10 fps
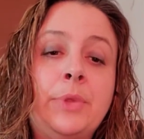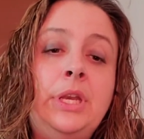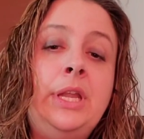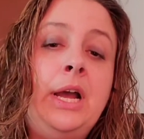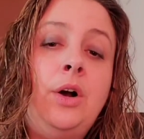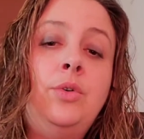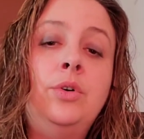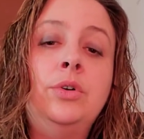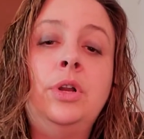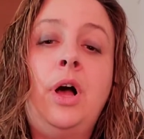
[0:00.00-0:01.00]
Now,
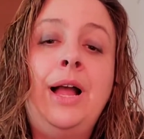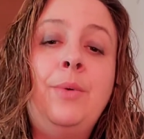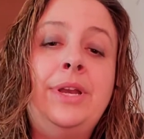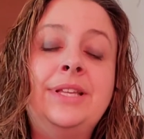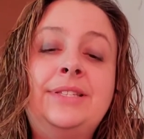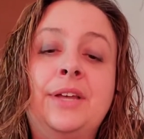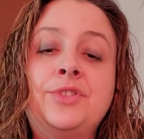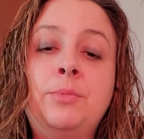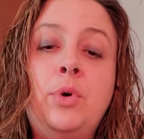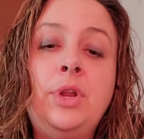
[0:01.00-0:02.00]
eyewitness
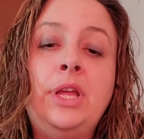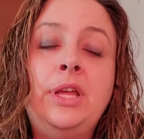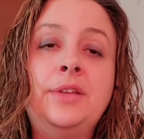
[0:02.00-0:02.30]
testimony